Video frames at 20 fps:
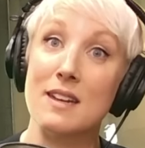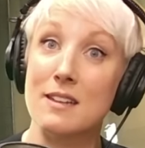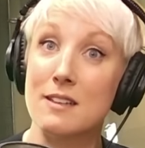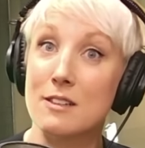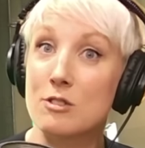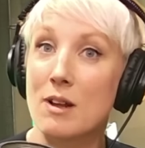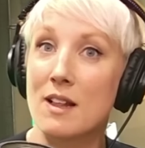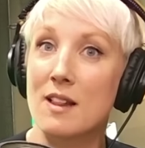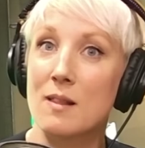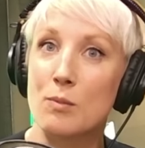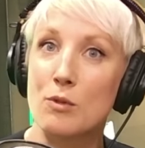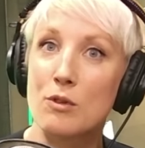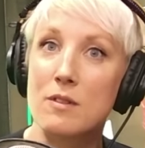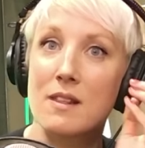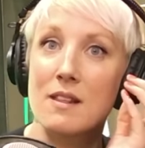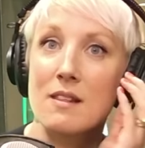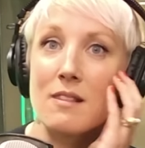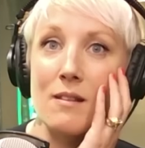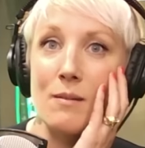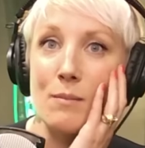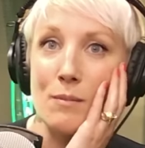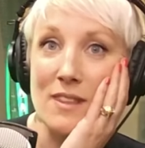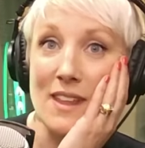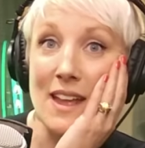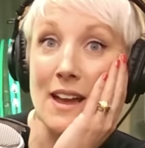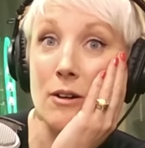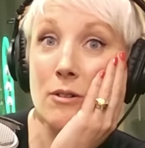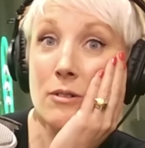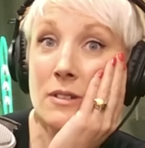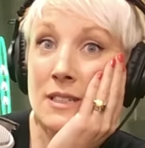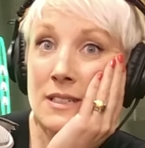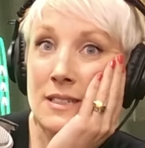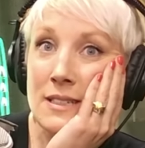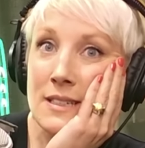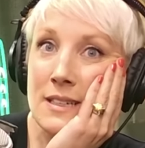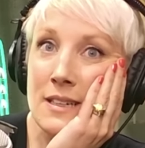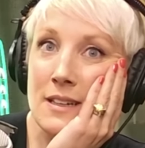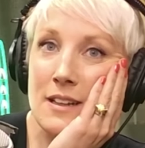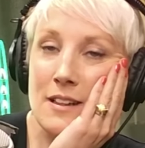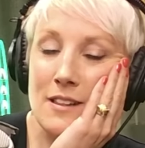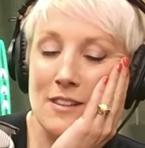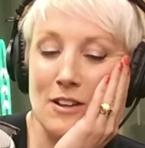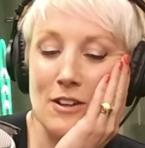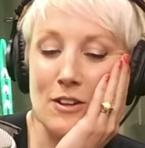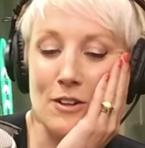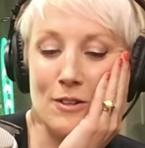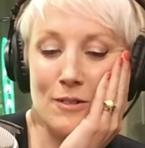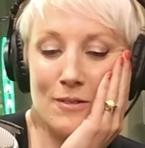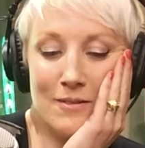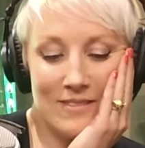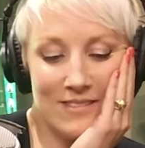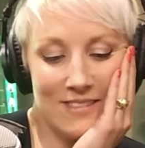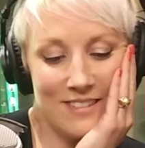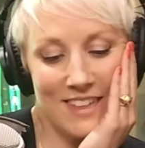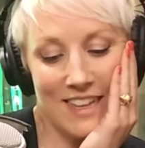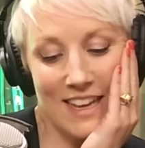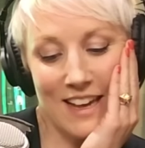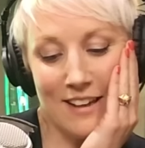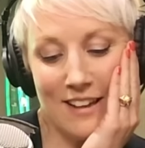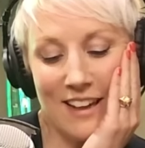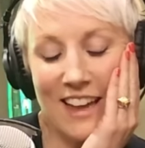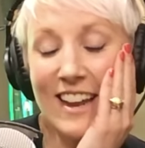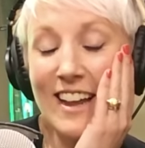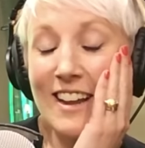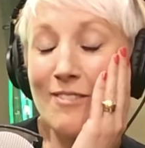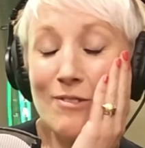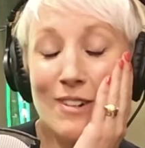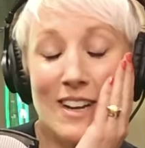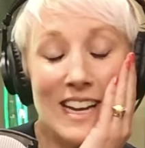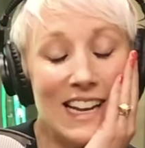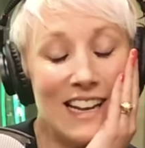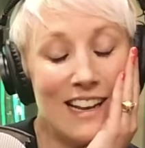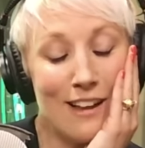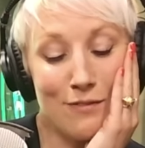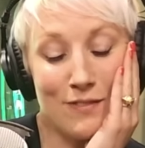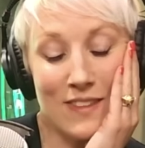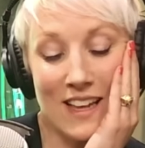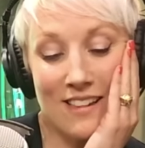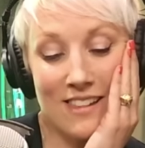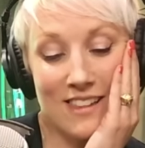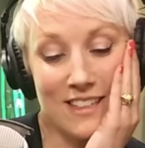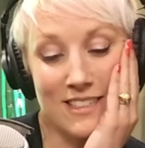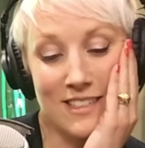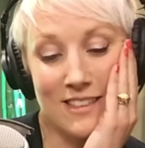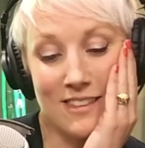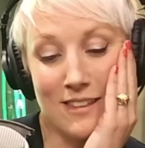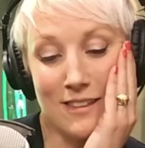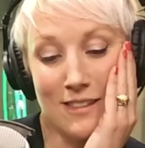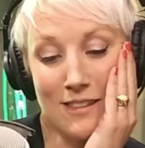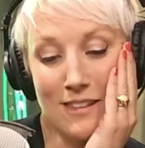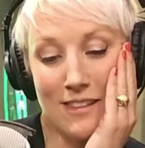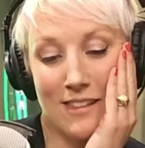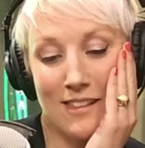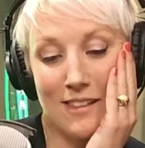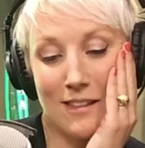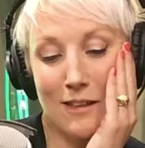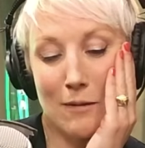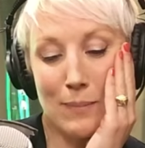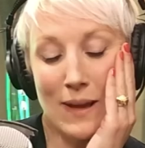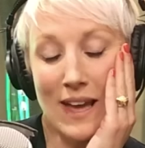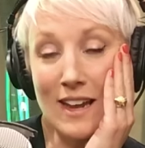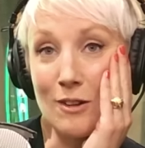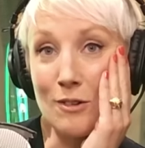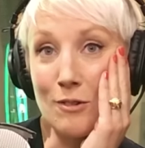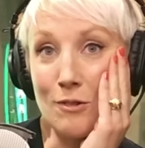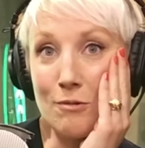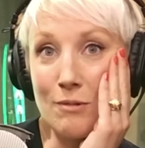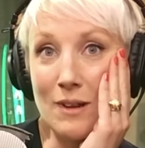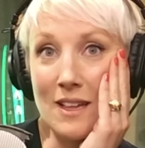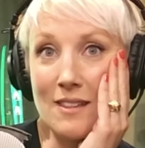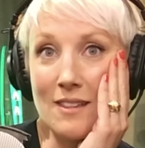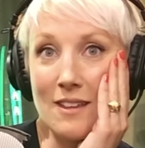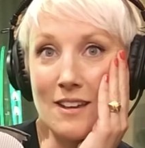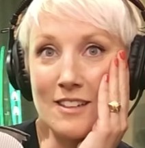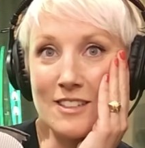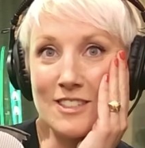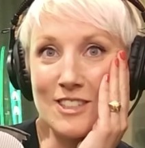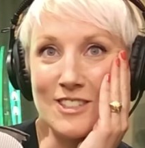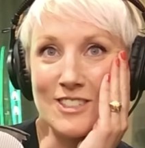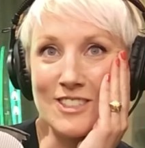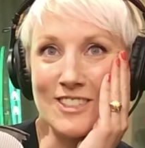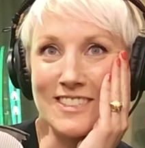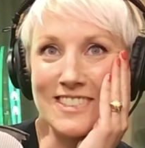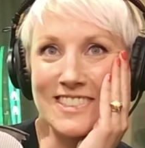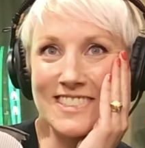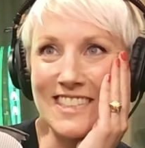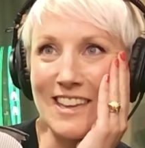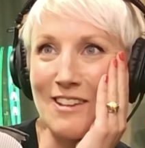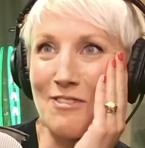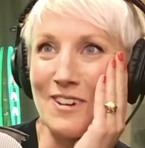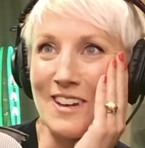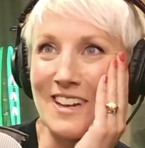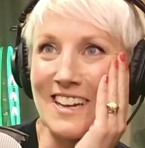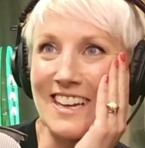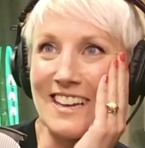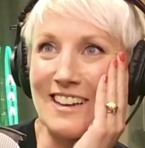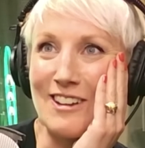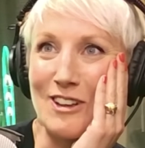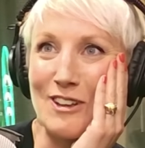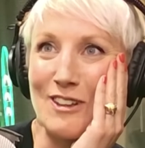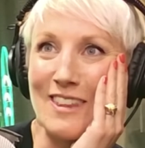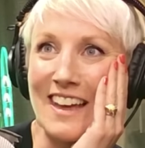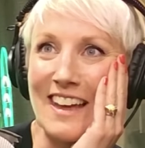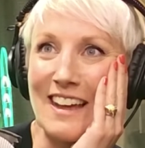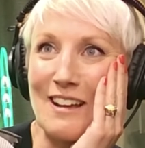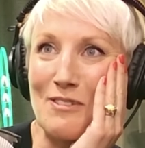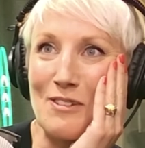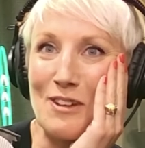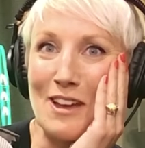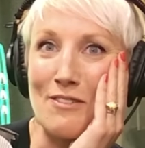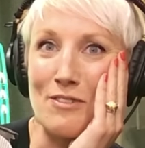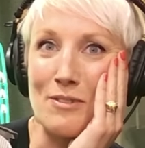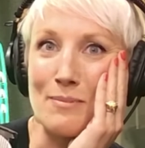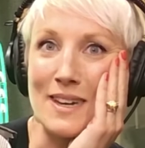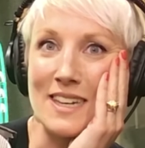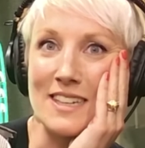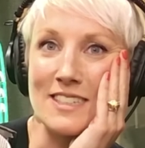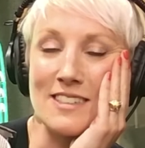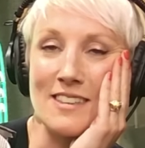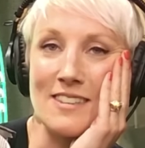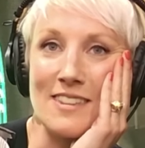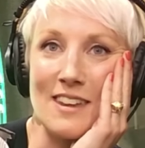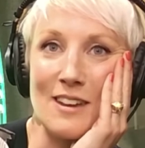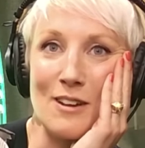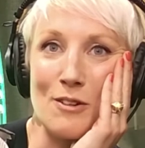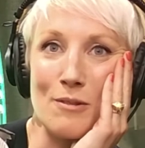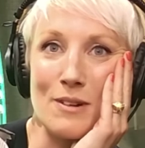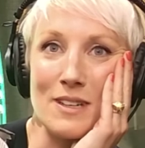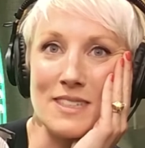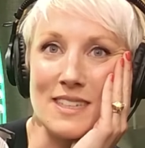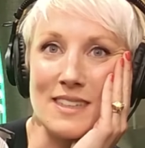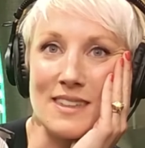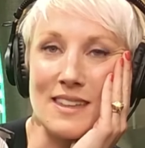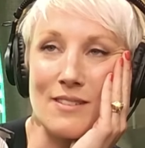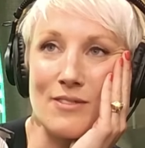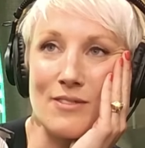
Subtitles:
in transport systems now. So yeah, and I really loved that citizens panel research. You should definitely look at that if you haven't managed to see it already in the